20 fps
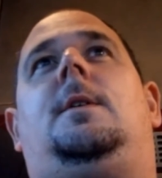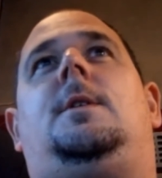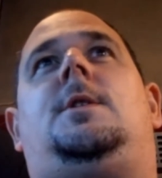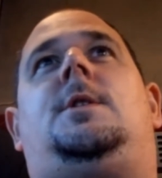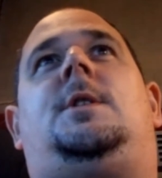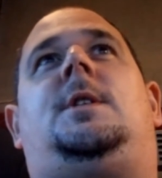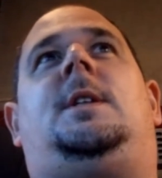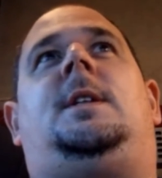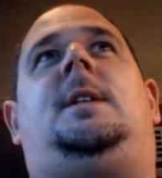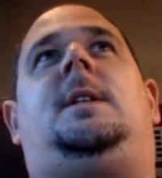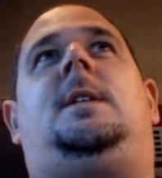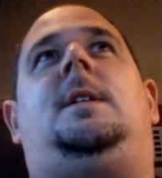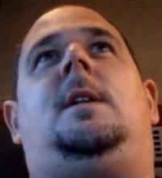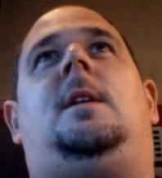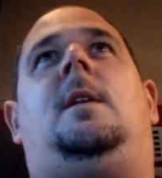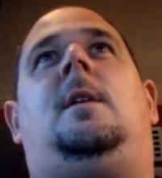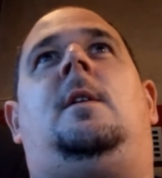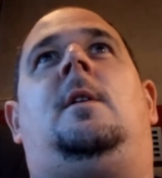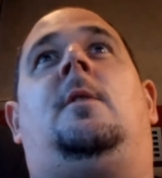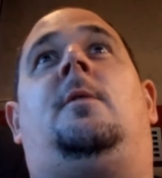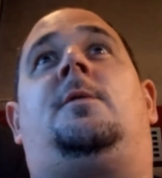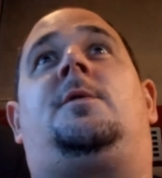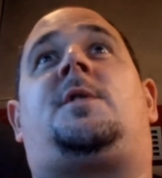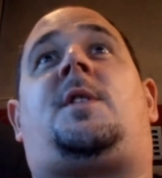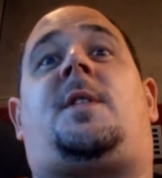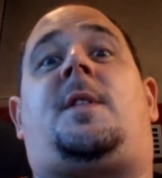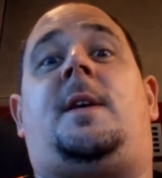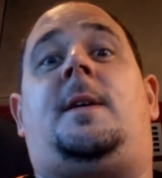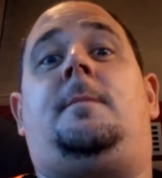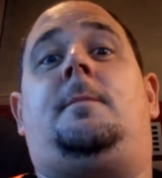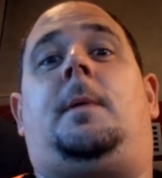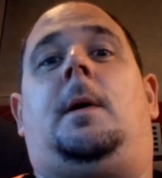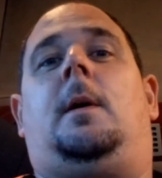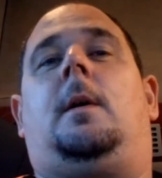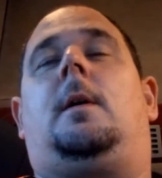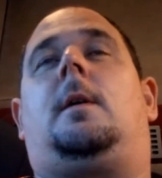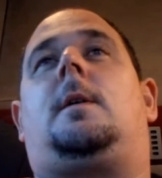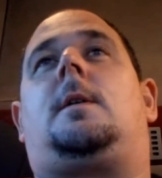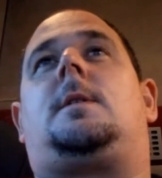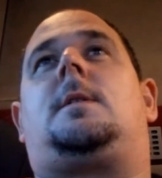She loves theme
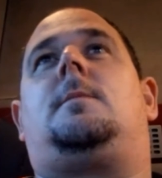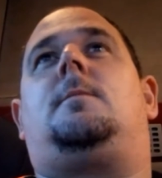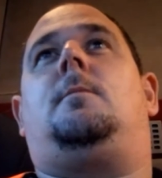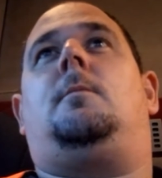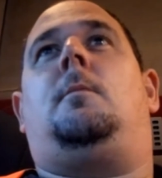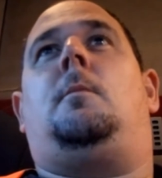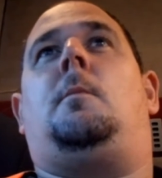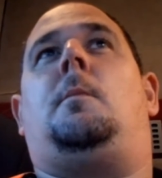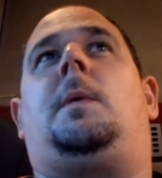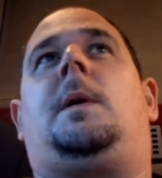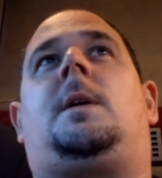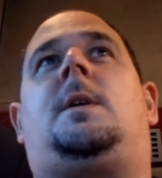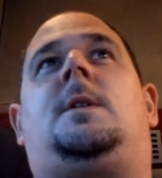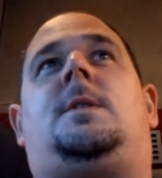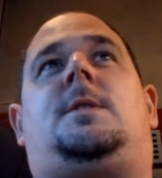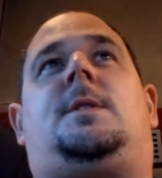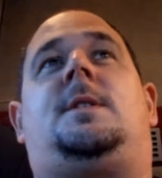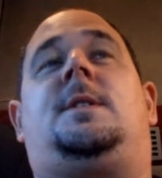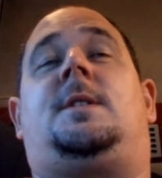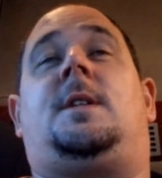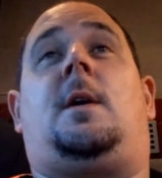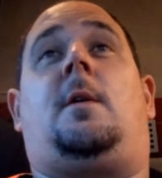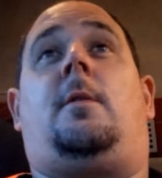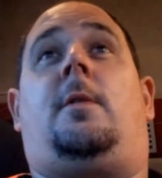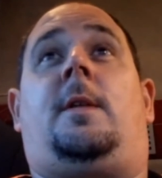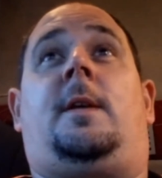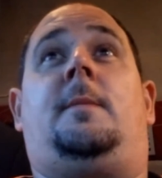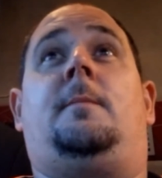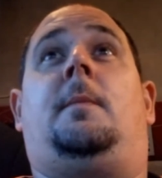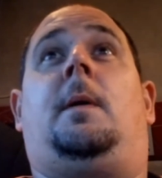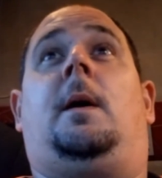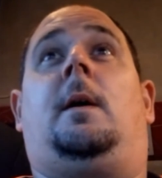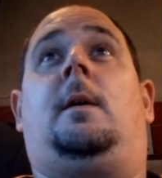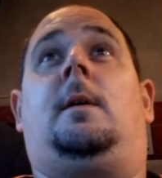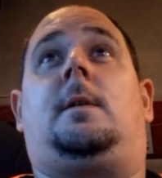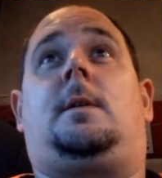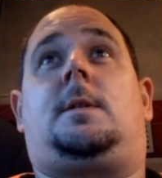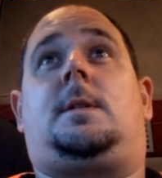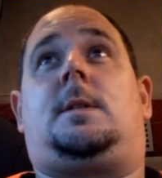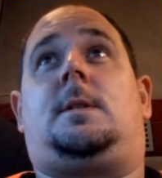parks, and because there's no theme
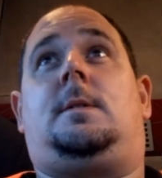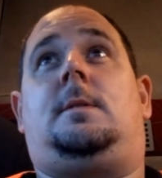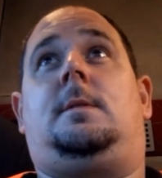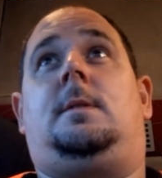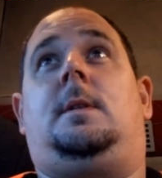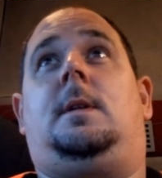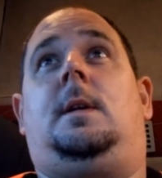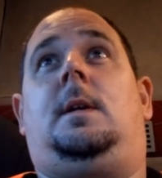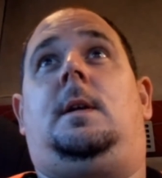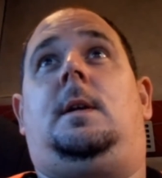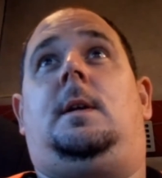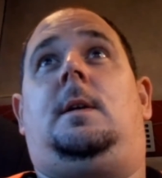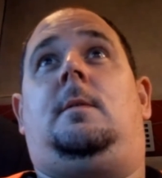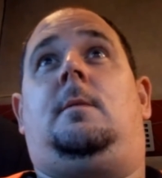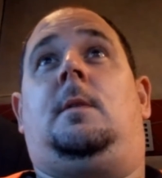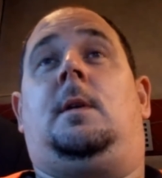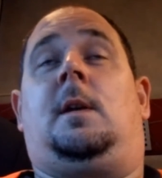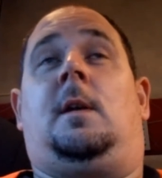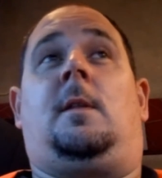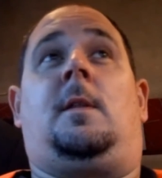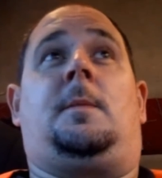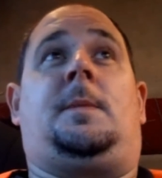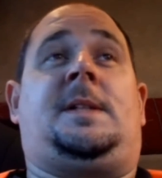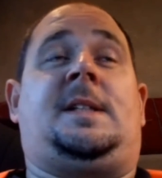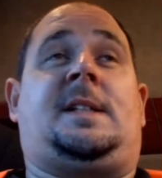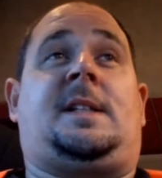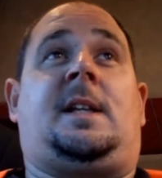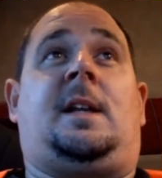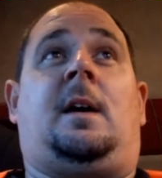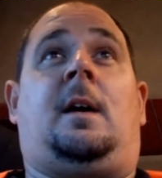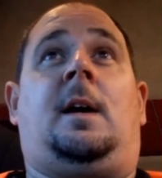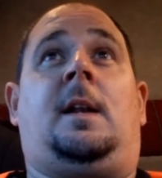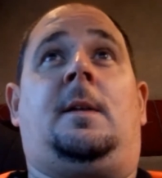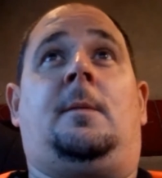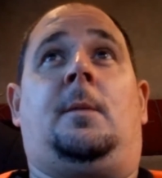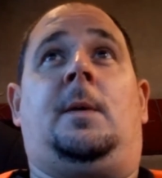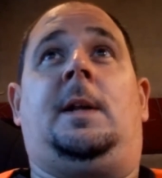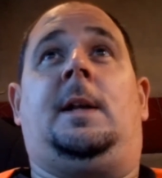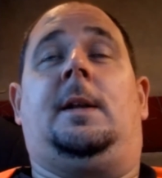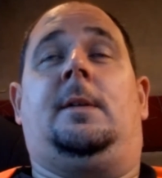parks, well, on the particular
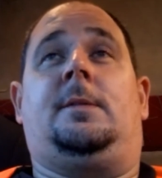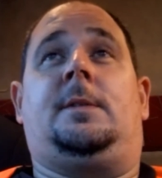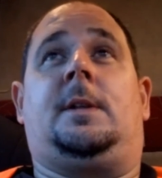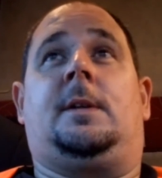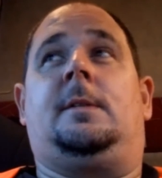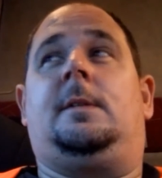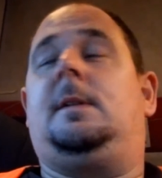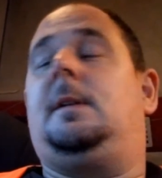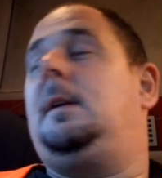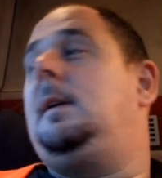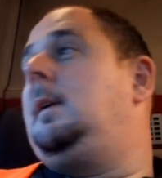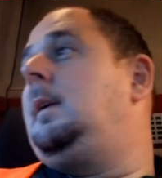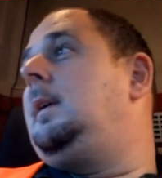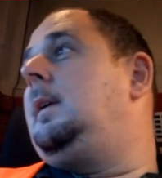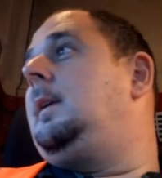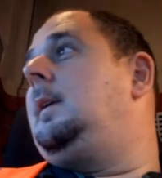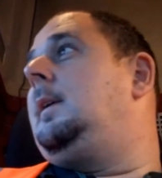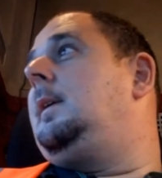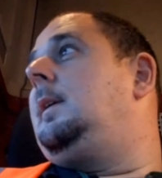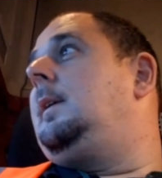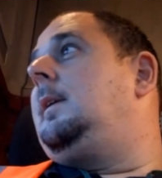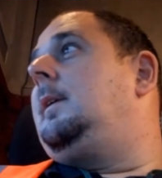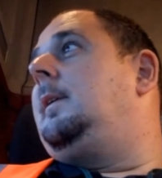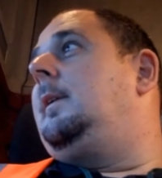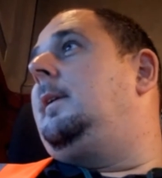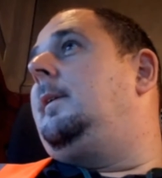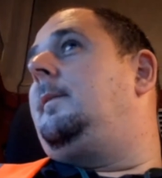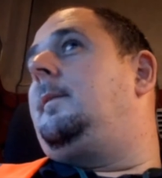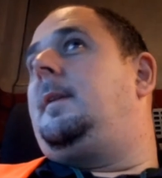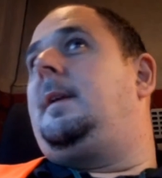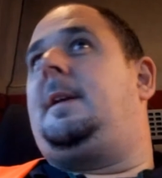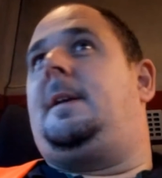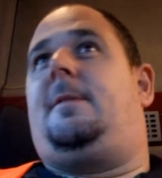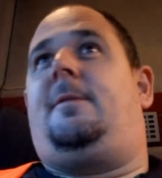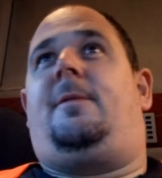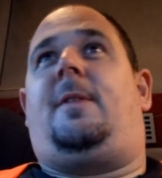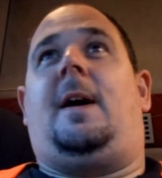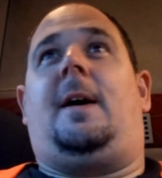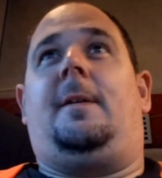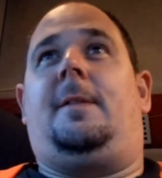island we lived on, uh,
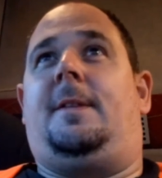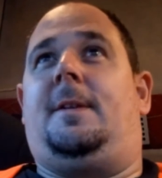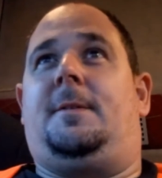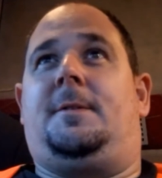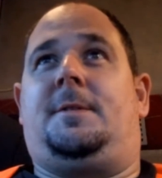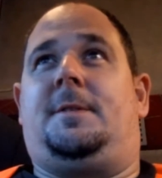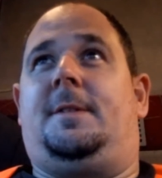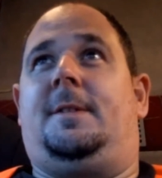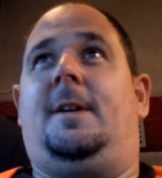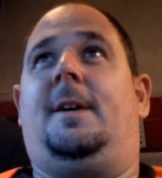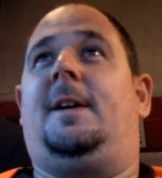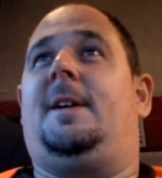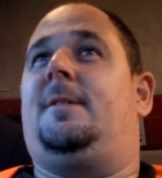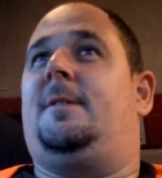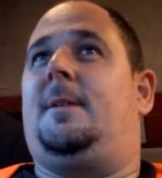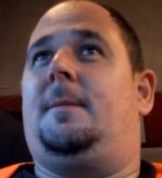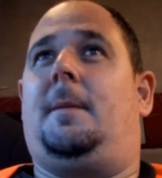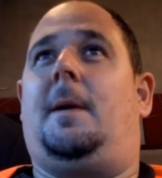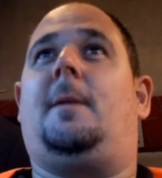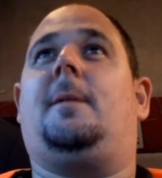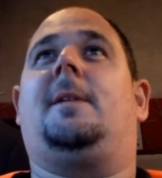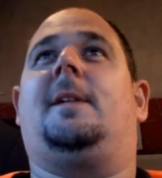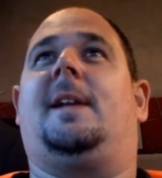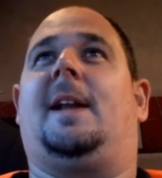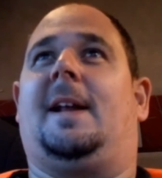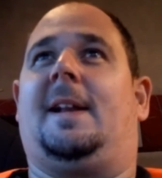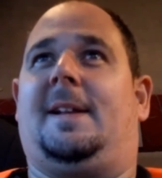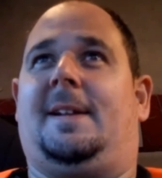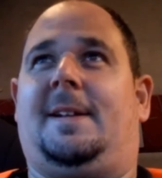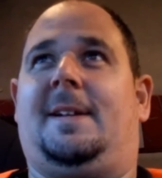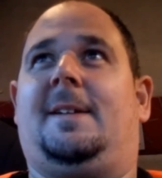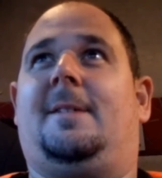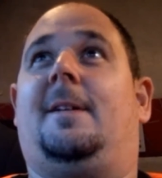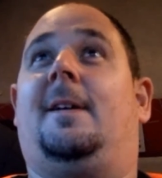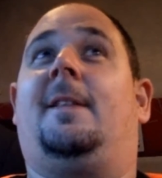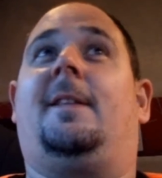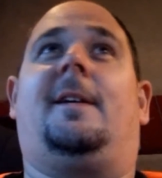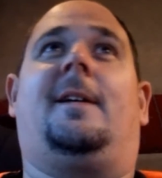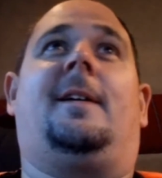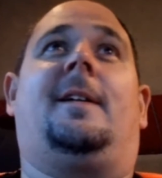in fact, there was not even a bowling alley
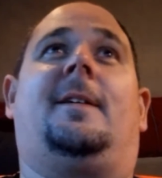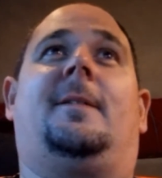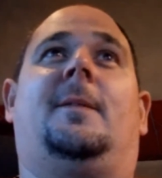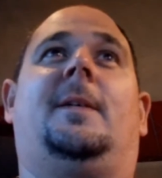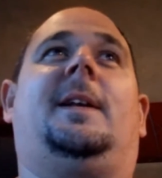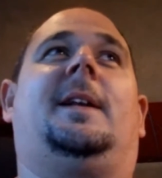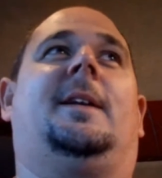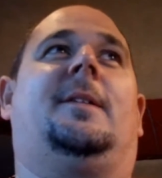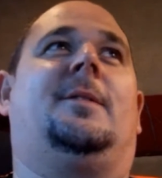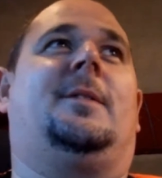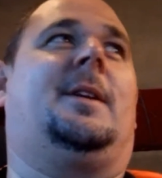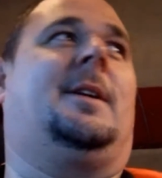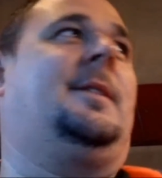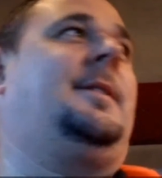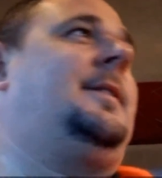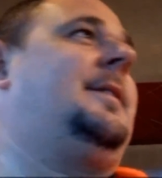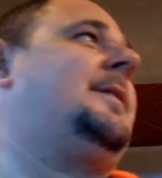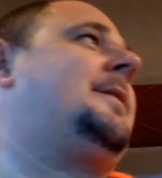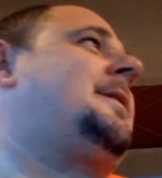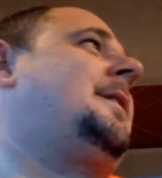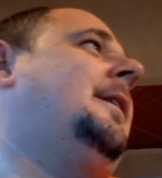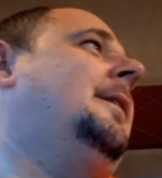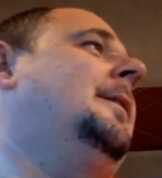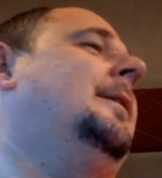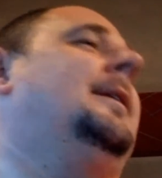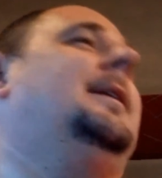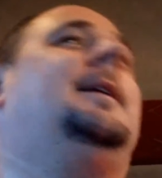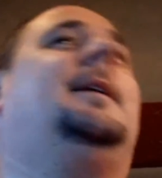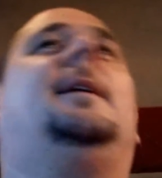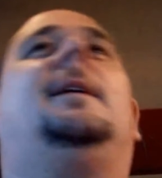on the island we lived on. So,